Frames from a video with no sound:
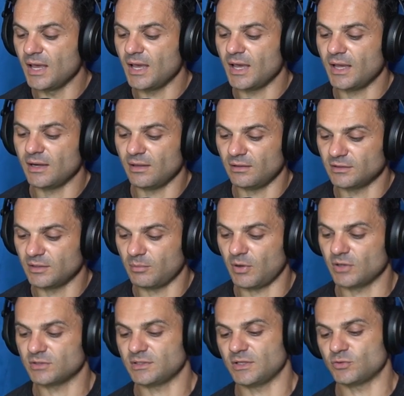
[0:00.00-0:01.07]
and held
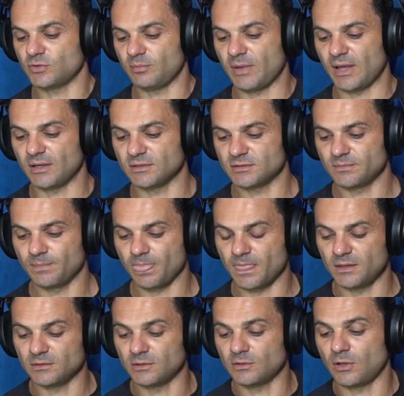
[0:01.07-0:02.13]
among central banks.
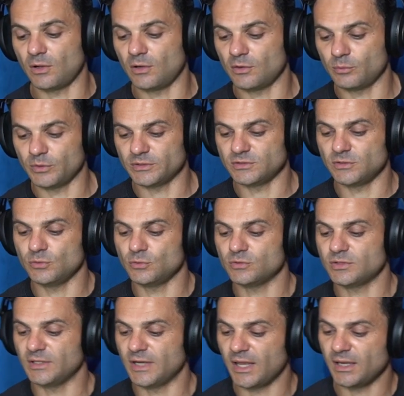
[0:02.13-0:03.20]
The dollar was
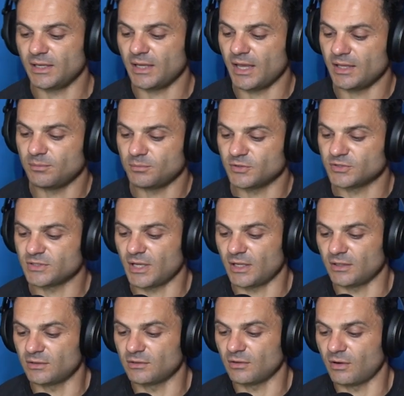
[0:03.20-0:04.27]
used in
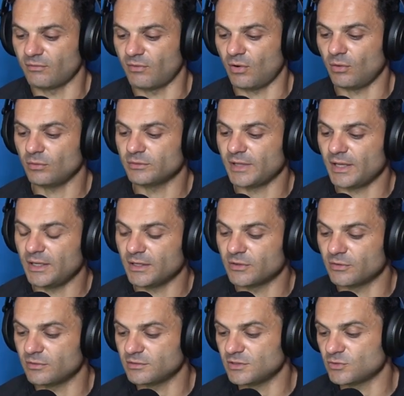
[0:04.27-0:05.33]
88% of all daily
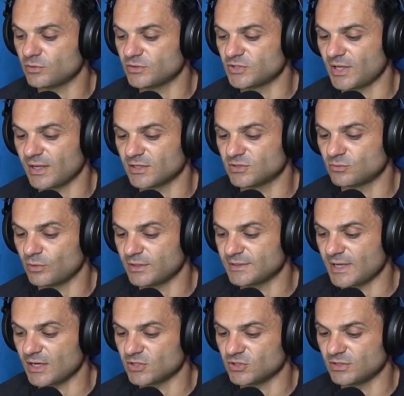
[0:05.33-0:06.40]
currency
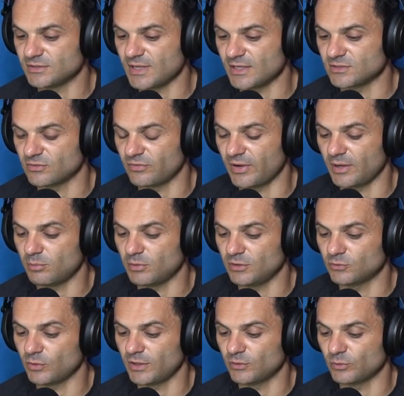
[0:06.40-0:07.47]
transactions as of April
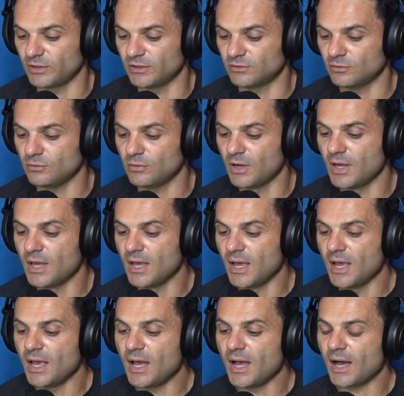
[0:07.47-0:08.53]
2022,
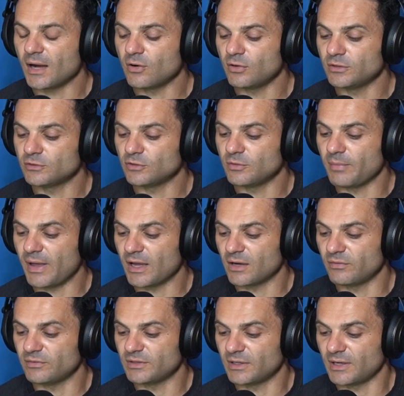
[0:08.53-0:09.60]
according to the Bank
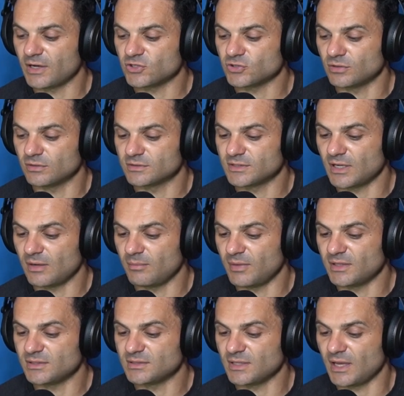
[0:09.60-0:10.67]
of International
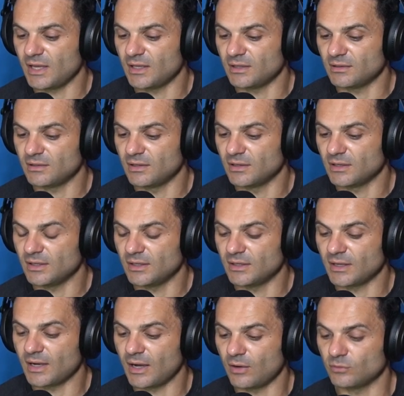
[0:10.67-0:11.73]
Settlements, and it
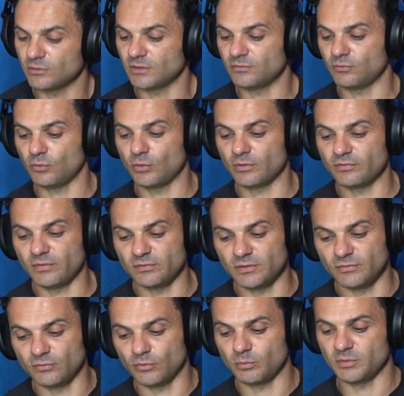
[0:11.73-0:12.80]
accounted for
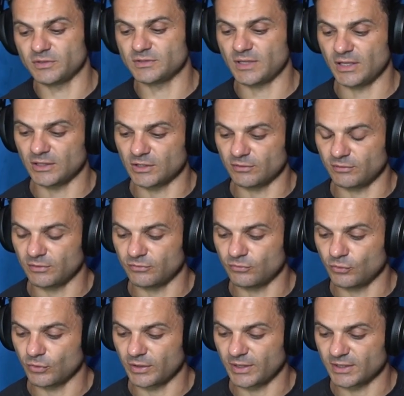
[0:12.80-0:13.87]
54% of all foreign